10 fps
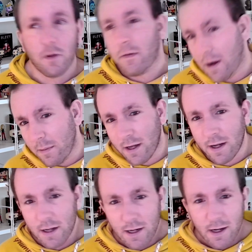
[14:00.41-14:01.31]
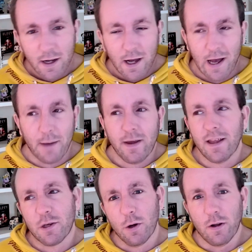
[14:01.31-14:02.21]
family. I mean, it's
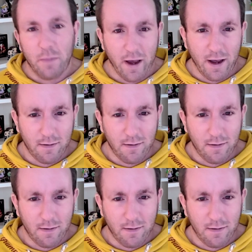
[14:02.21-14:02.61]
all a bit...